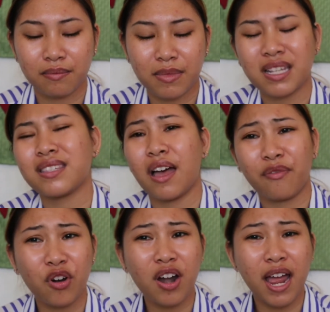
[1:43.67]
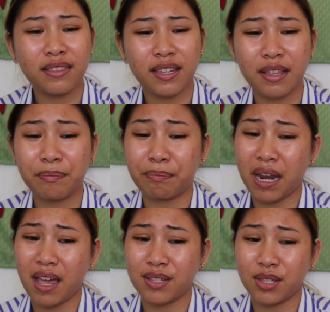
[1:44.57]
Basta, 400
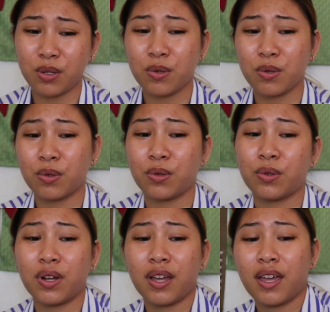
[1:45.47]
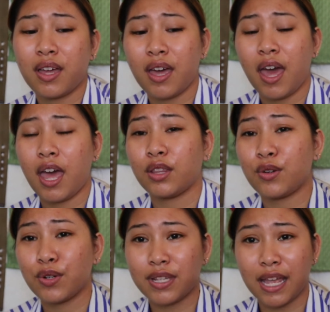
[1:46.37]
plus yung
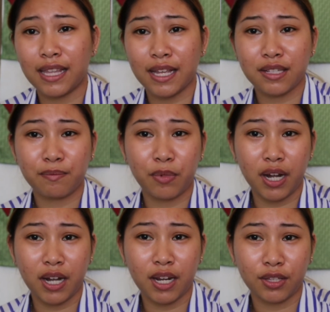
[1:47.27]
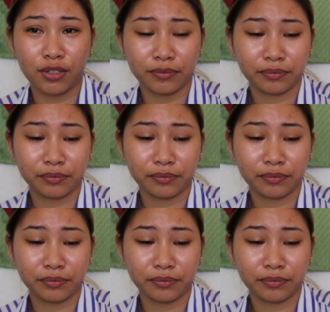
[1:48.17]
itong setting spray na to.